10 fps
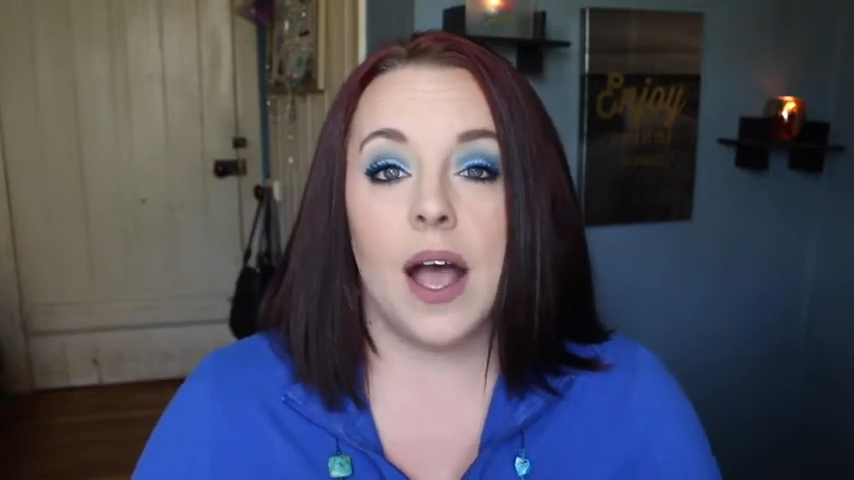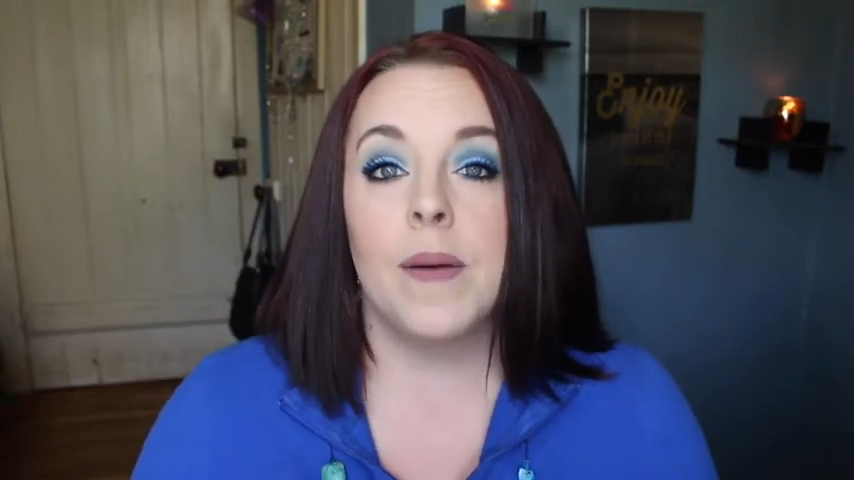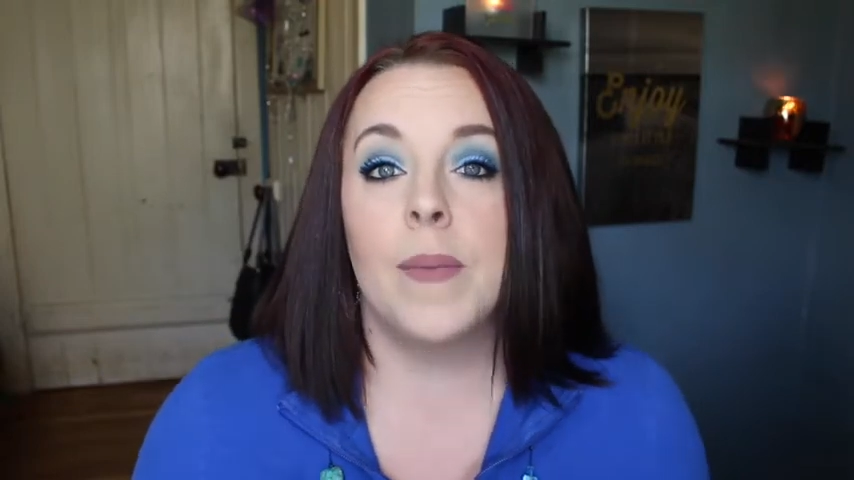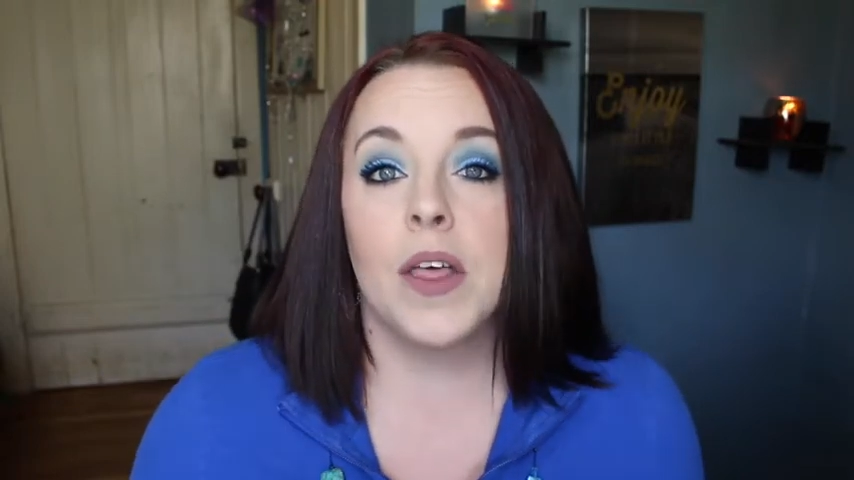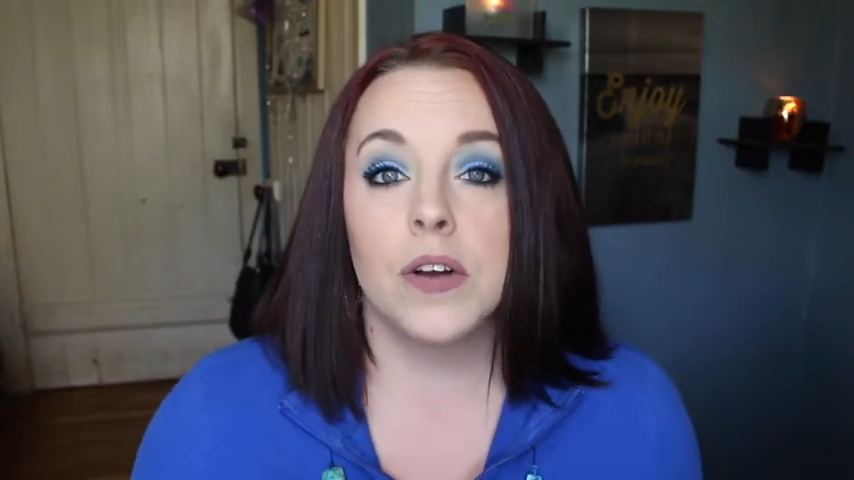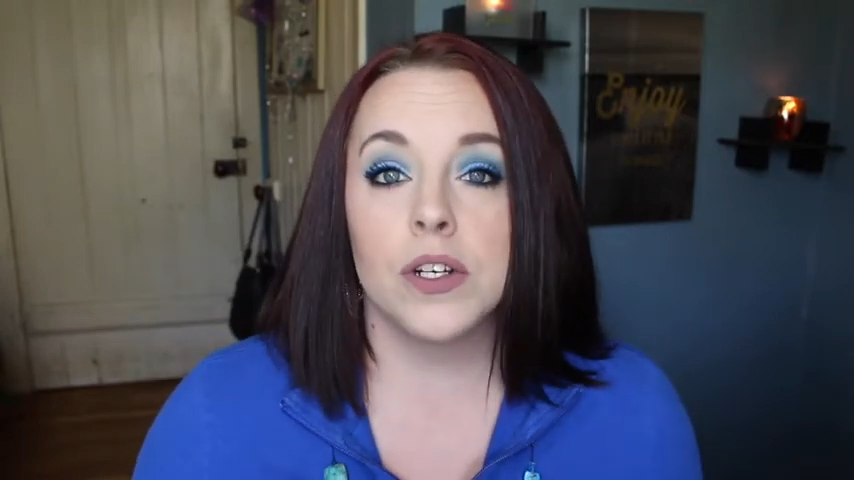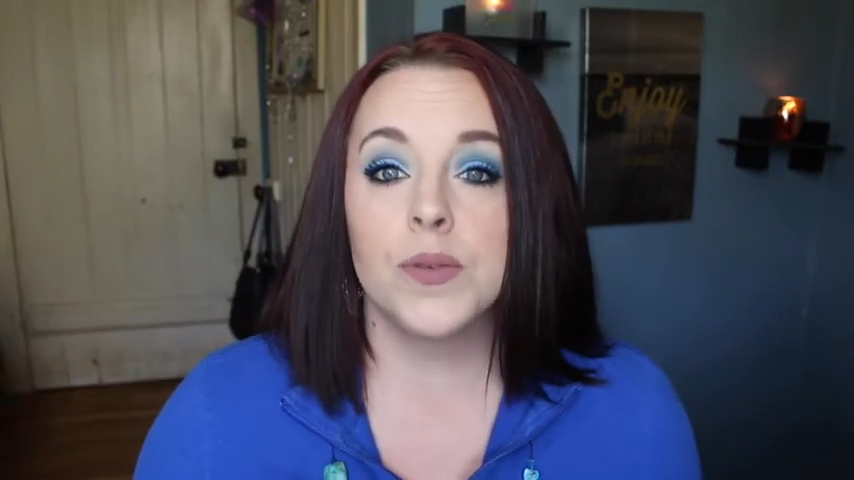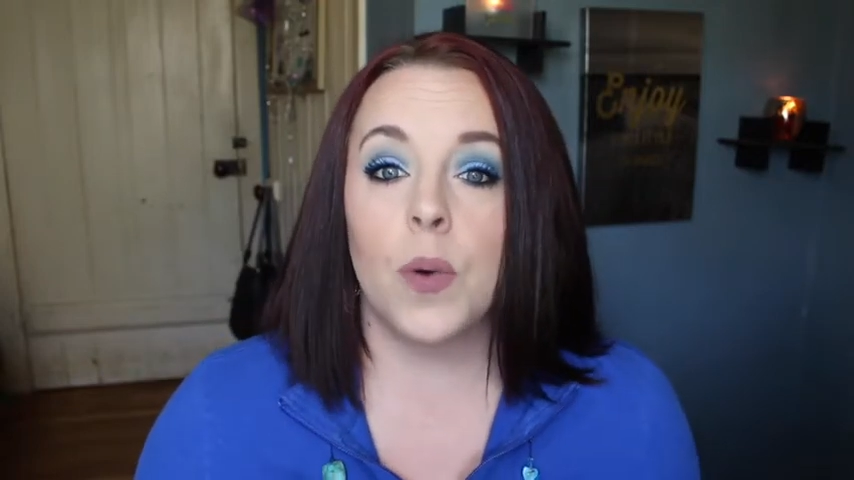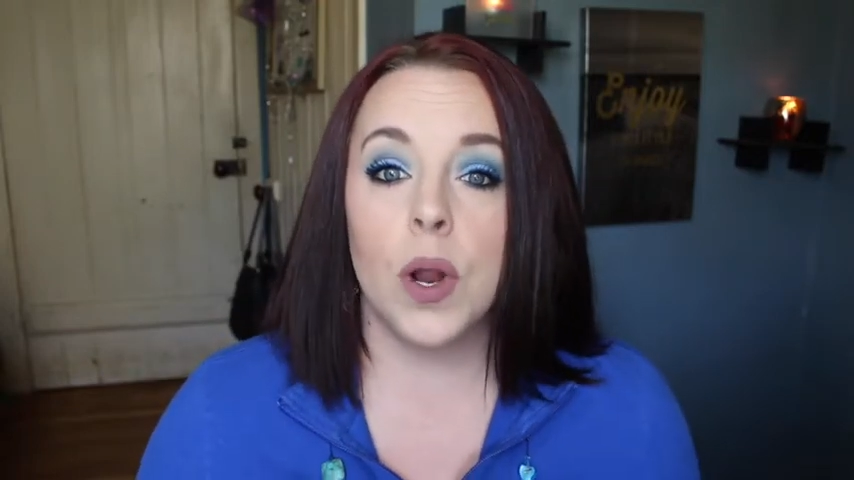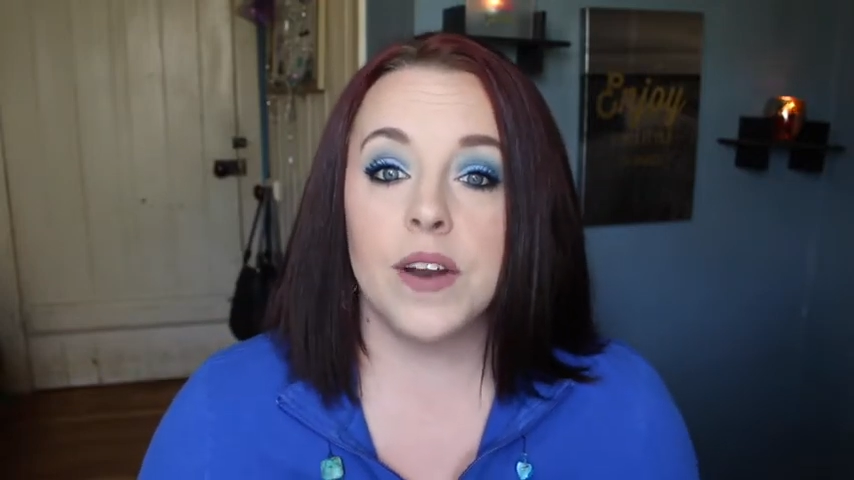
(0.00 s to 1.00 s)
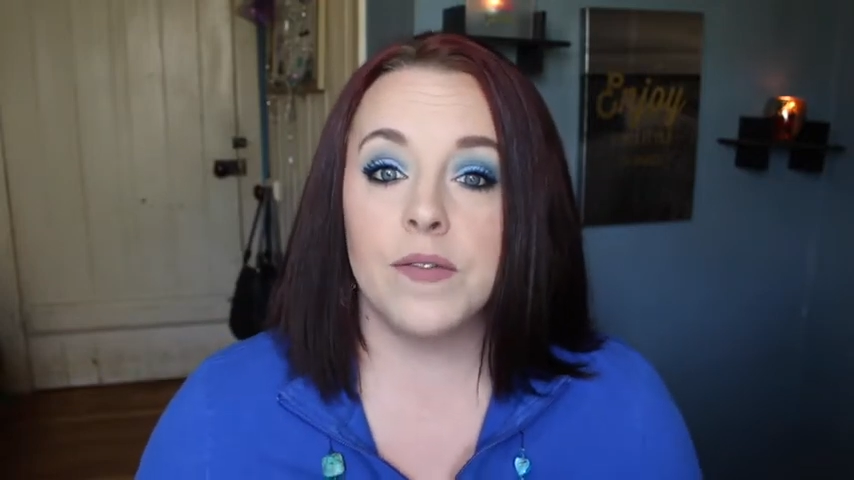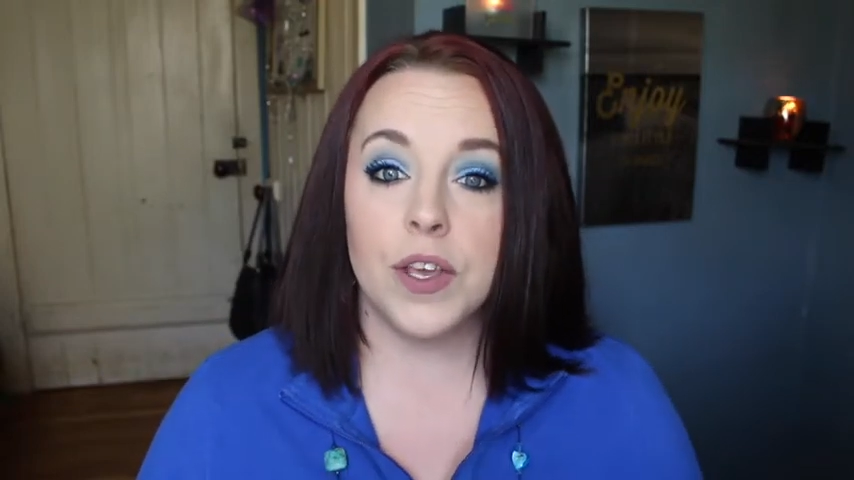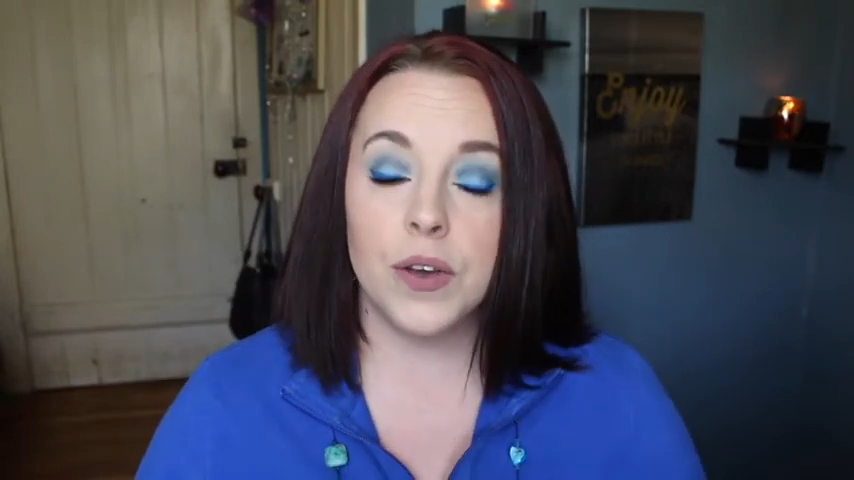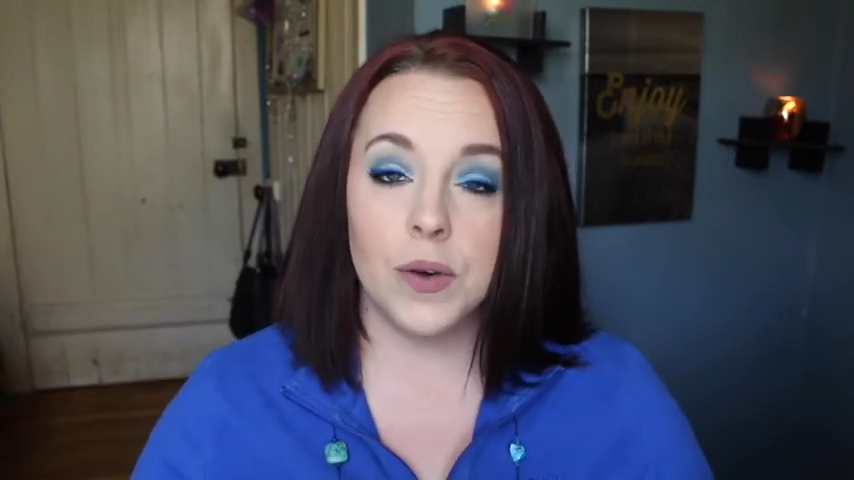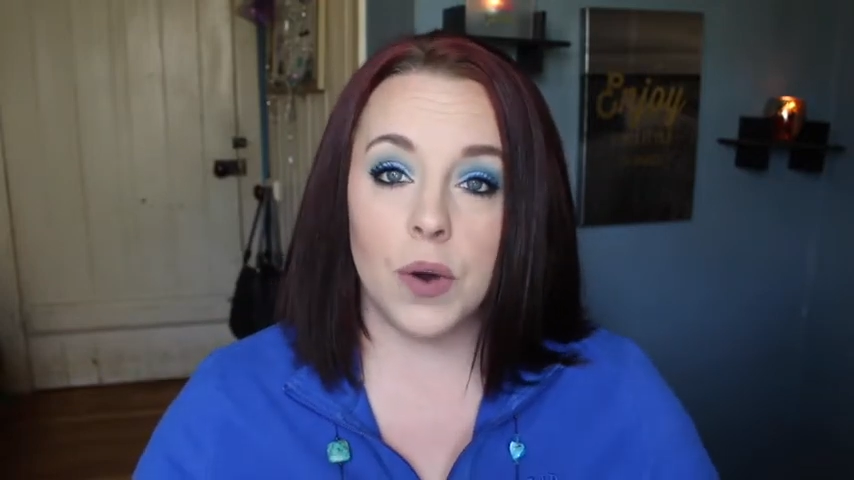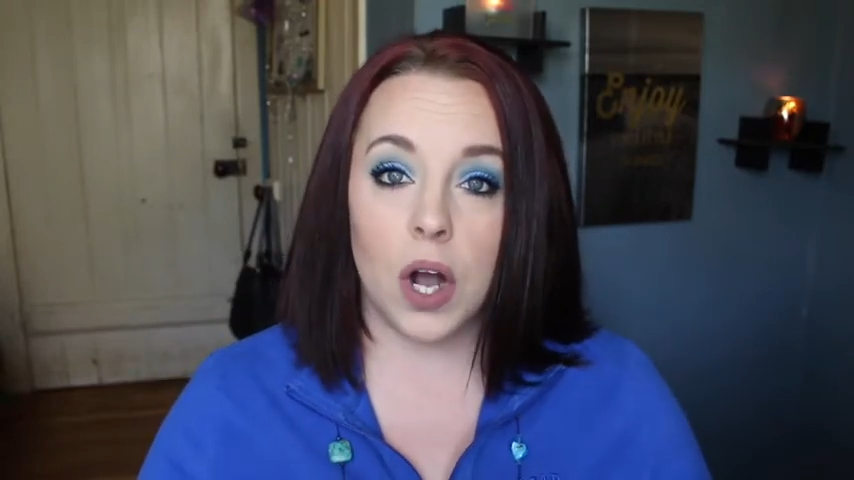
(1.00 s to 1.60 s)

a Mother's Point of View